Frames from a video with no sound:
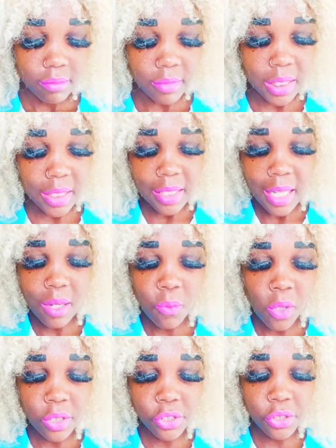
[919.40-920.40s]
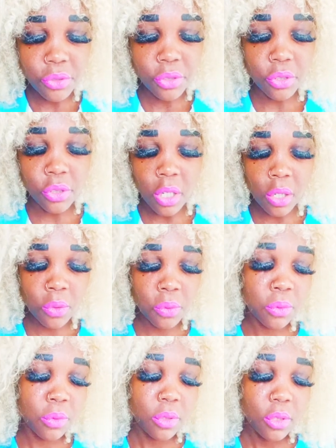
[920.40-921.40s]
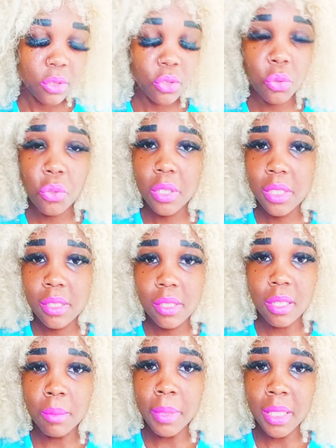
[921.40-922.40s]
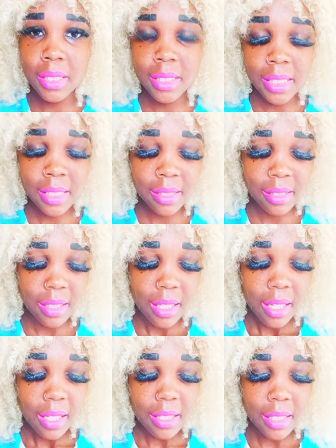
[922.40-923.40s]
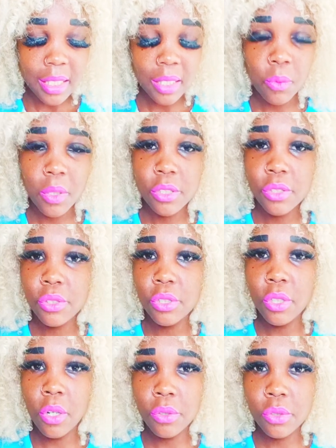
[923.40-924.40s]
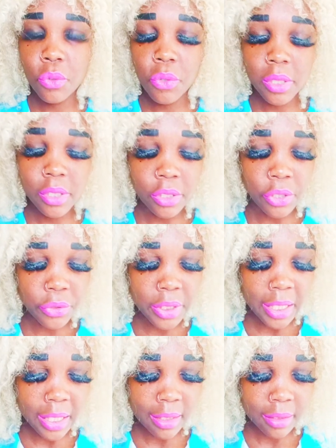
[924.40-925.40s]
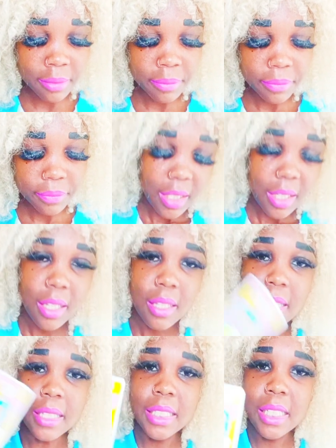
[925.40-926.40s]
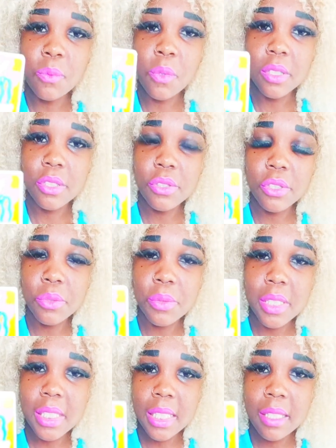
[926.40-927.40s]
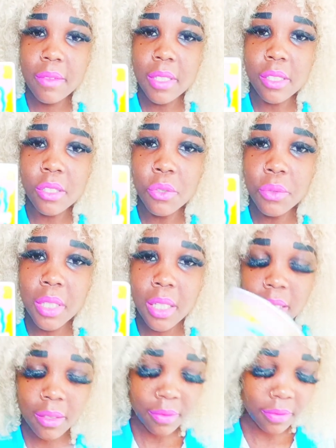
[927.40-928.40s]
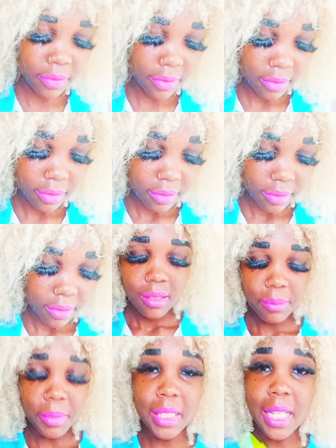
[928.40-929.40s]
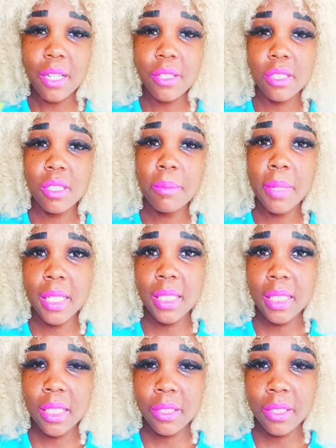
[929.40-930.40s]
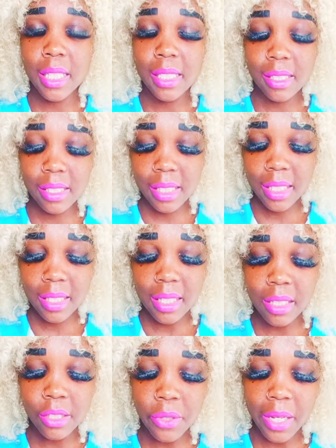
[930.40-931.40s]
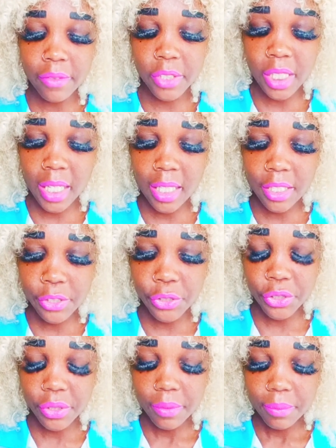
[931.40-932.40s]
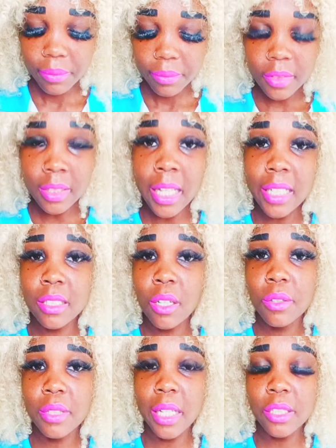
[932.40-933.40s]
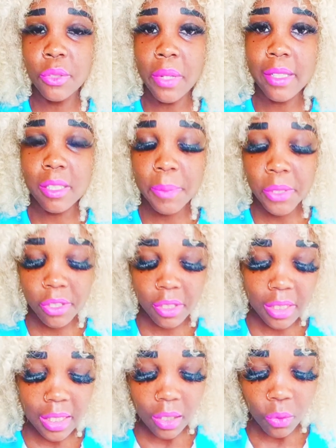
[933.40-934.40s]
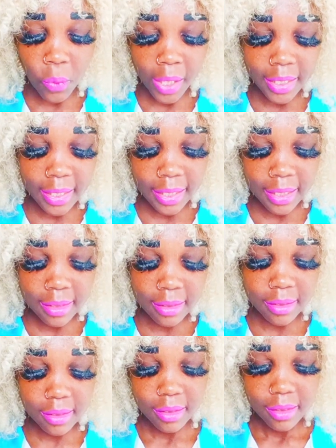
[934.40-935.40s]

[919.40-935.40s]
did not want you to go towards abundance. They didn't want you to go towards union. They didn't want you to receive this new love. But now somebody here can see that you have changed. They know that you have spiritually awakened.